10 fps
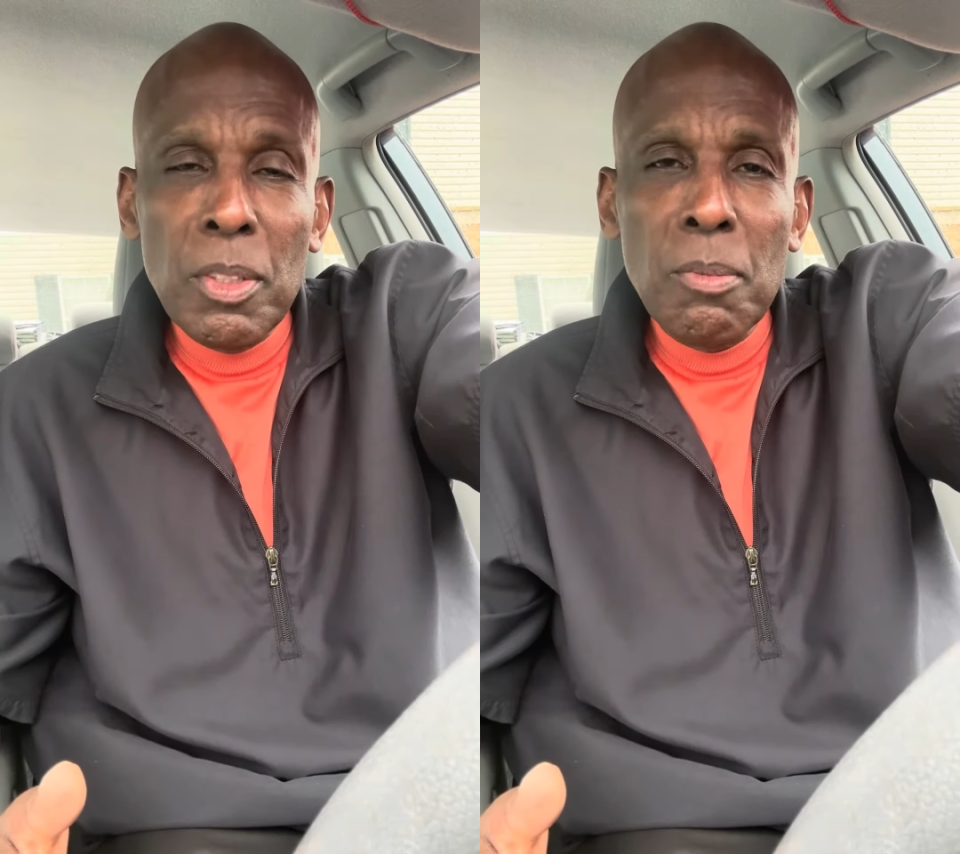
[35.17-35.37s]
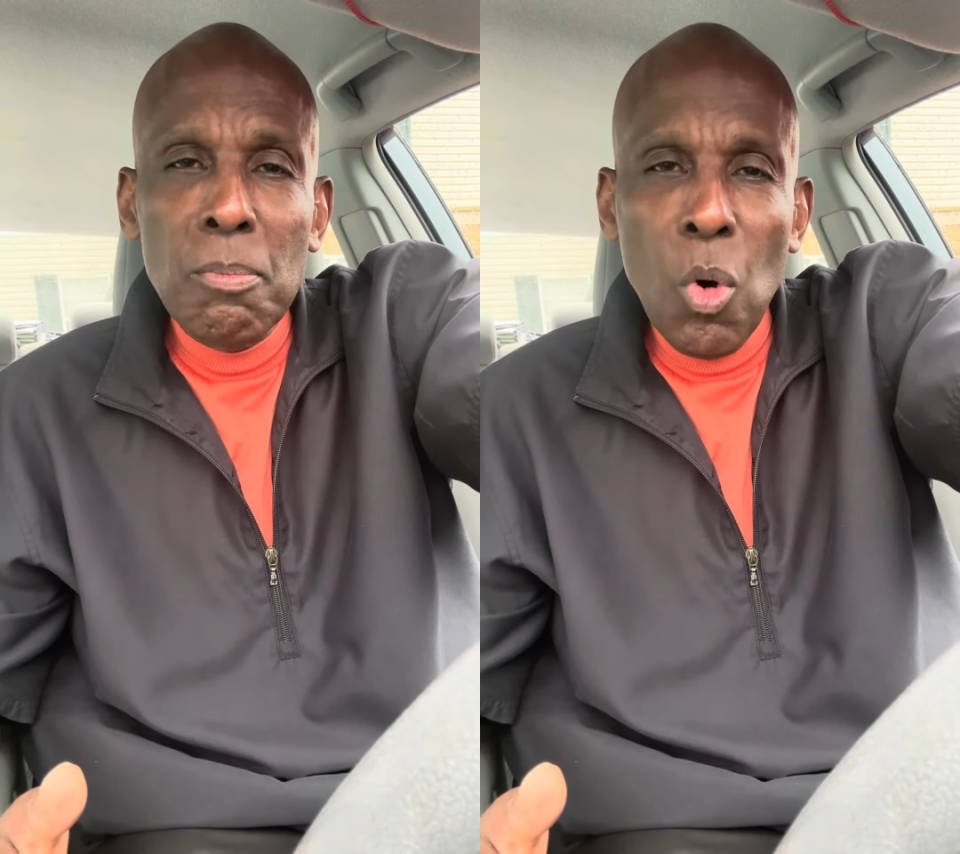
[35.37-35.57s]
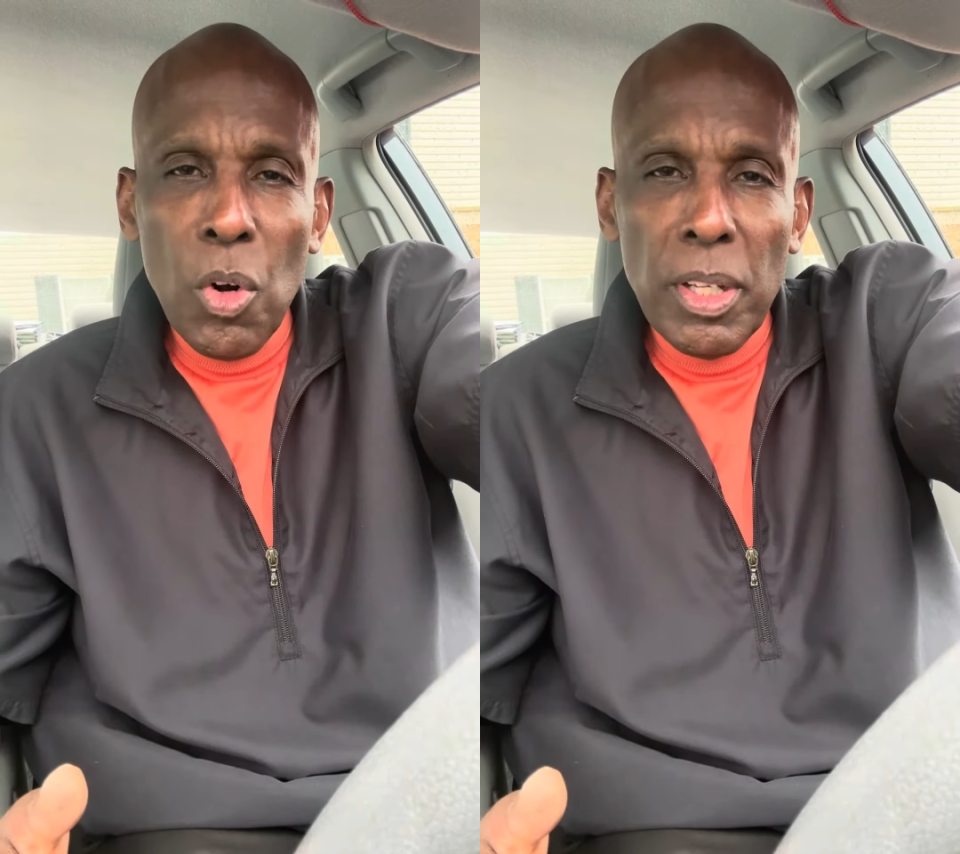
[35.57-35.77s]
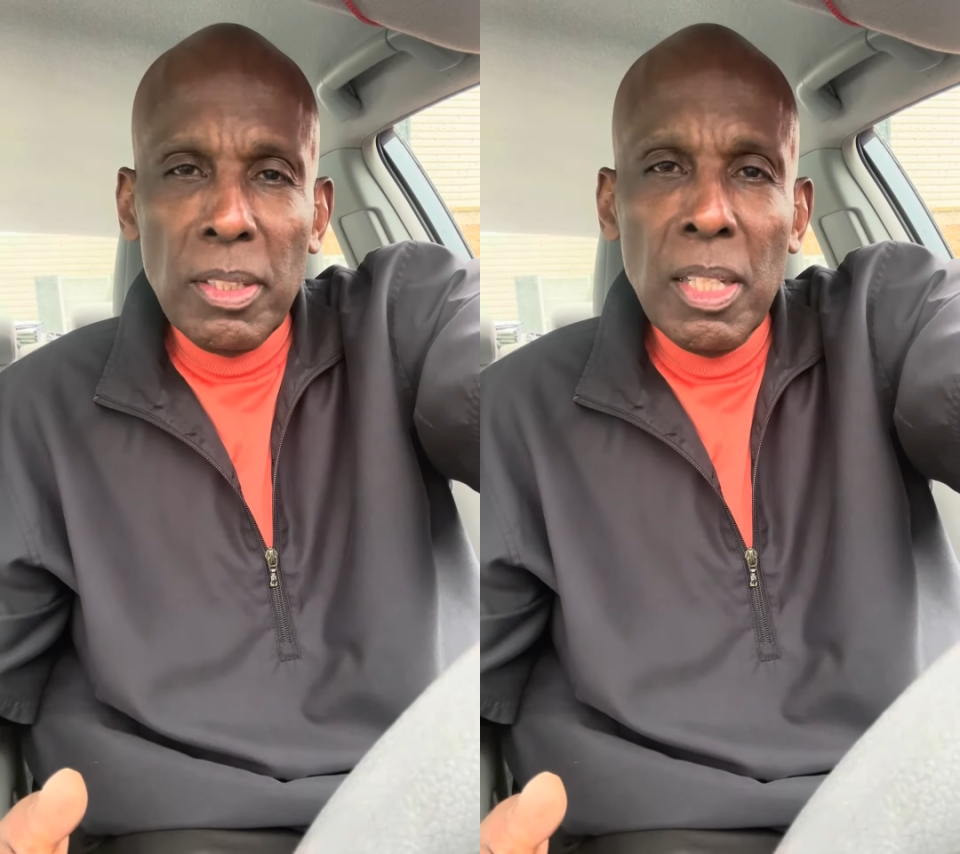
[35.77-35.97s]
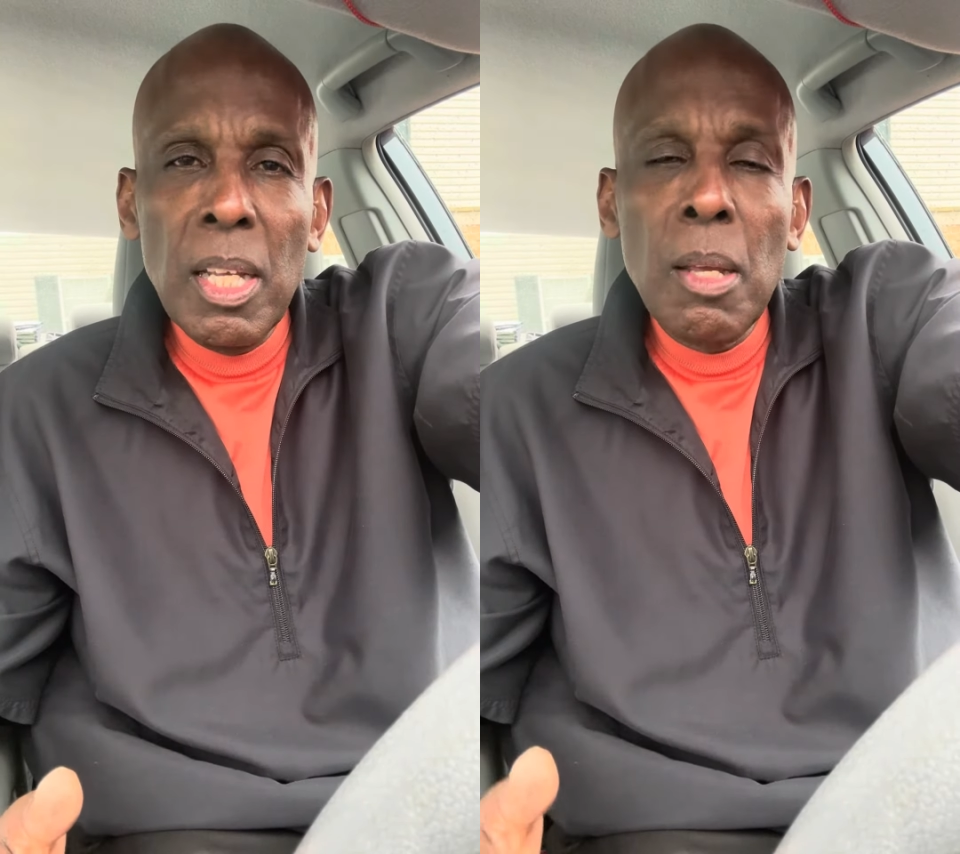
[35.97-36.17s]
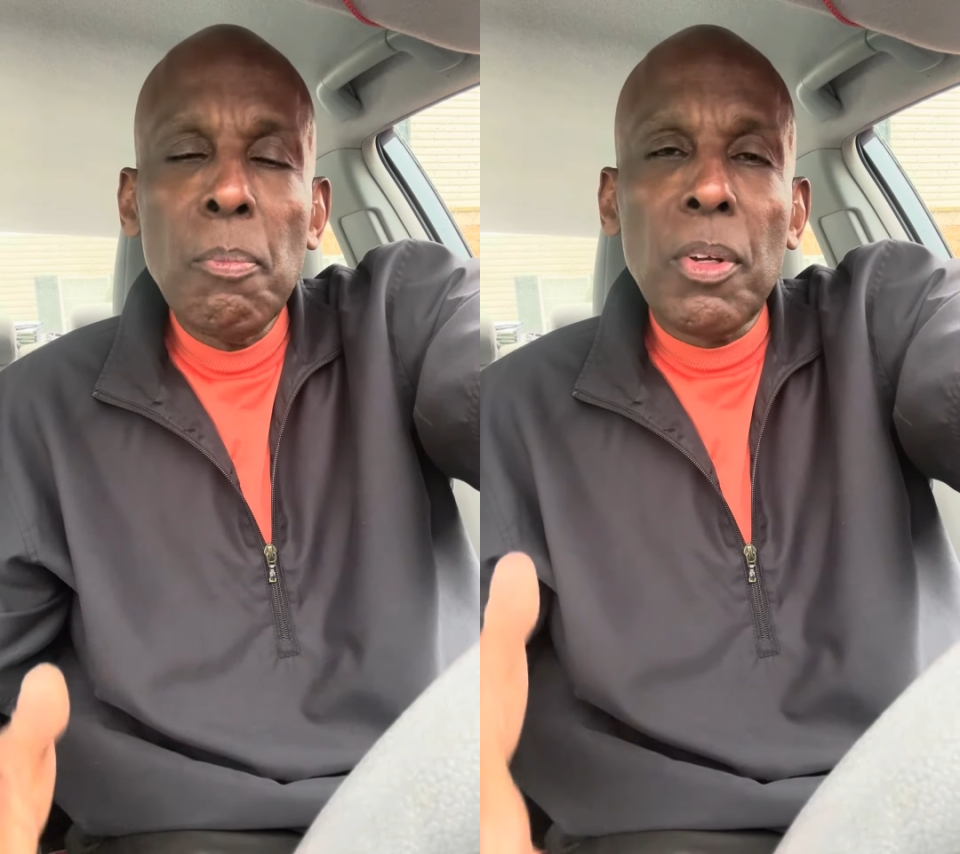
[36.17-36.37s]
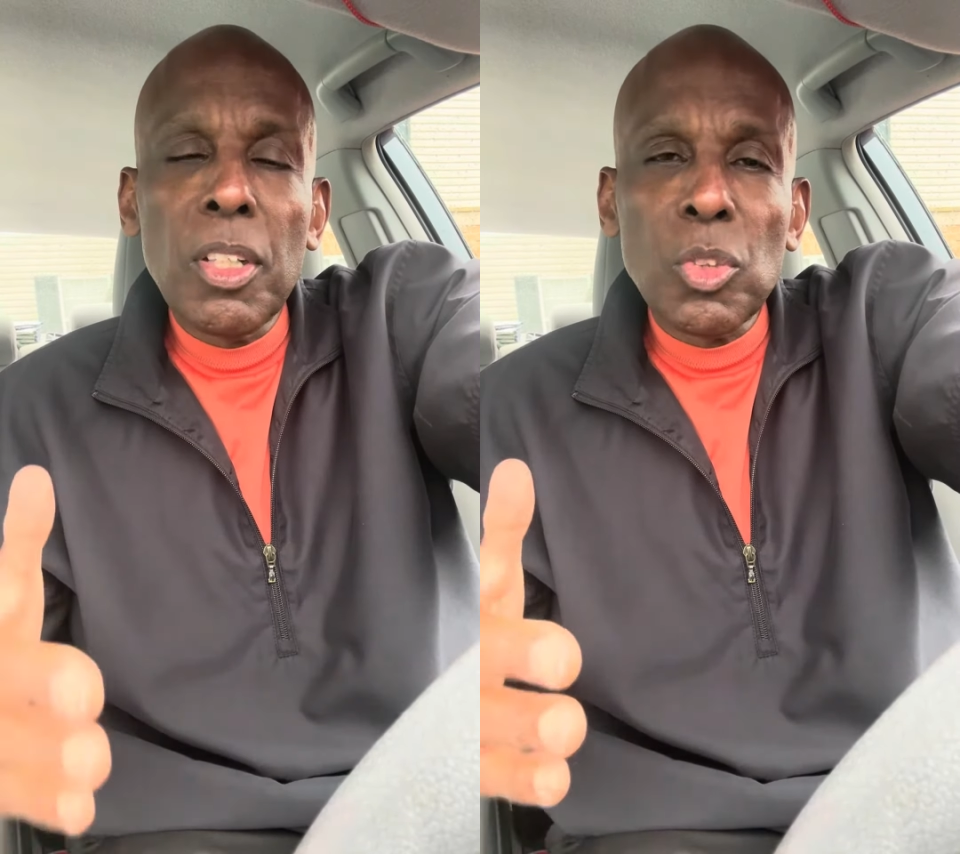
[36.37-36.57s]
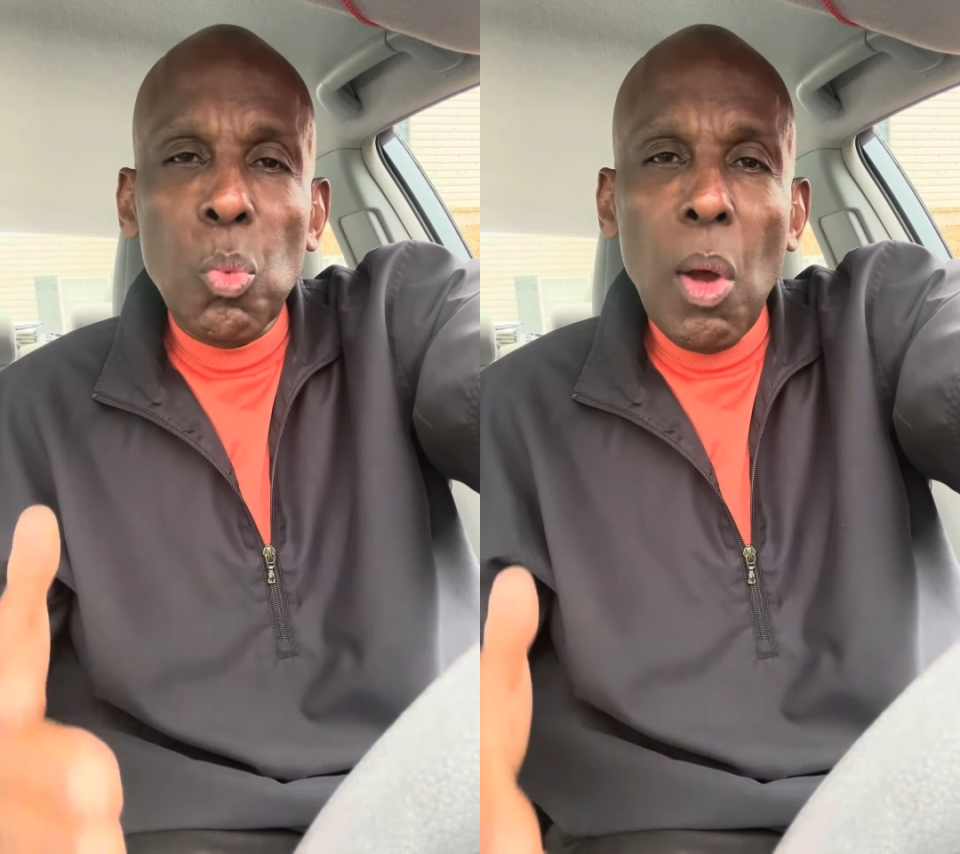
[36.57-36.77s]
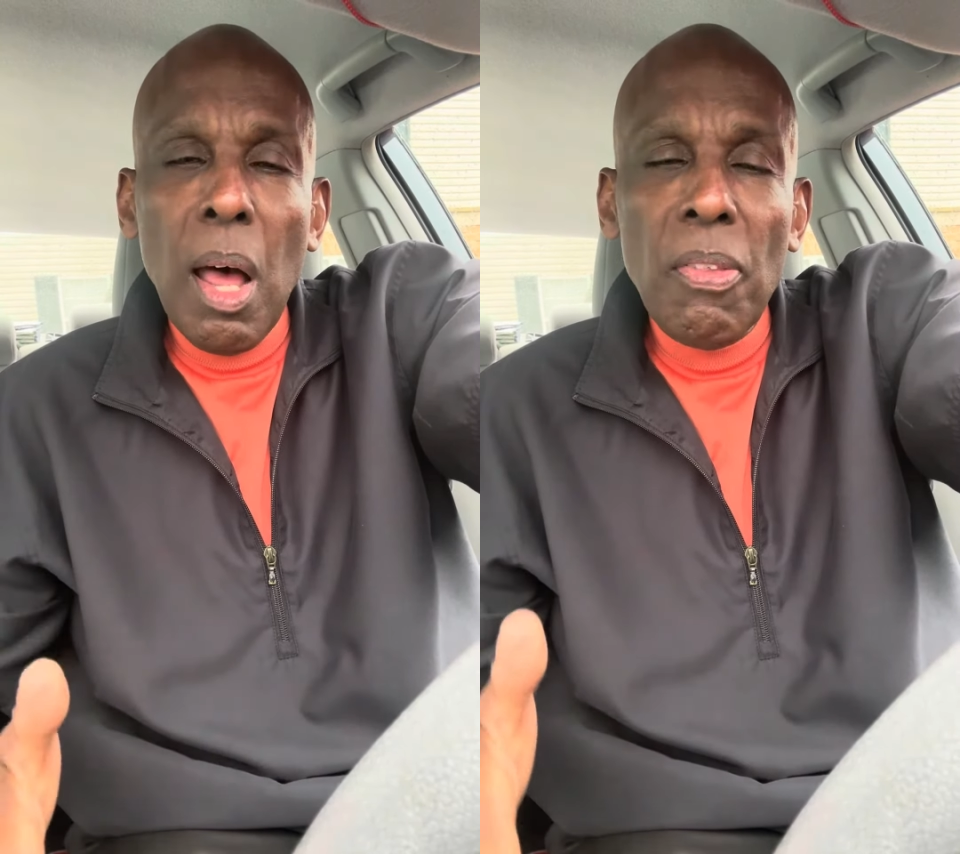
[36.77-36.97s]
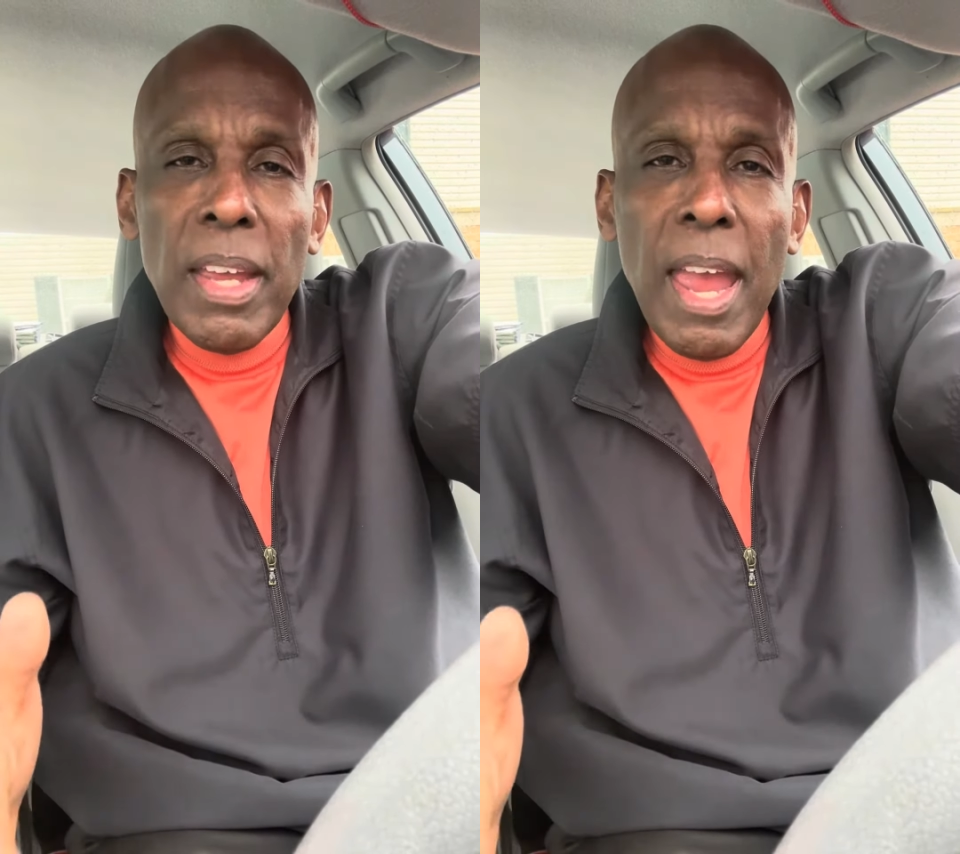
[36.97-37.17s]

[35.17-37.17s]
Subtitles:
in the morning, because while they